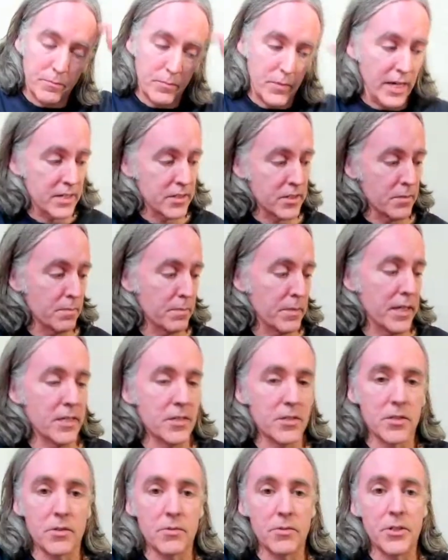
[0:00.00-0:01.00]
as it
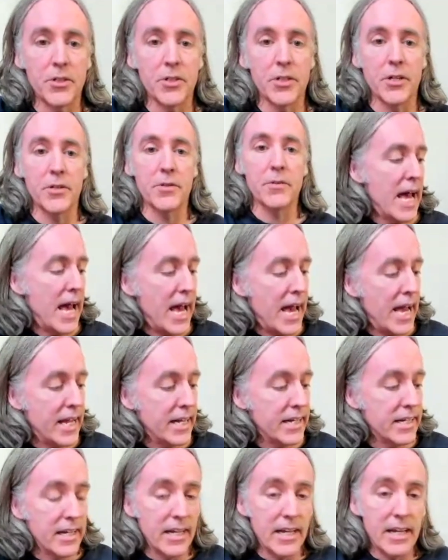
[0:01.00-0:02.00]
plays the root note.
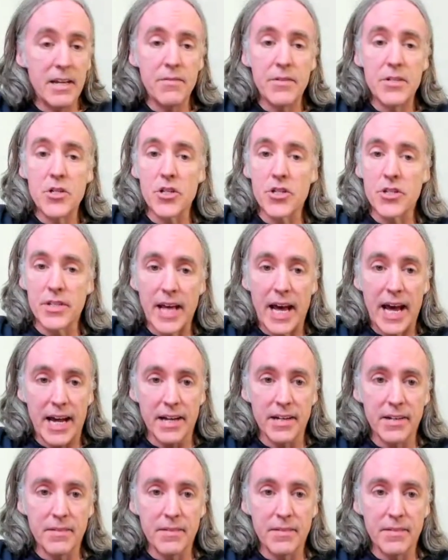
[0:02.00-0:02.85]
And even just that,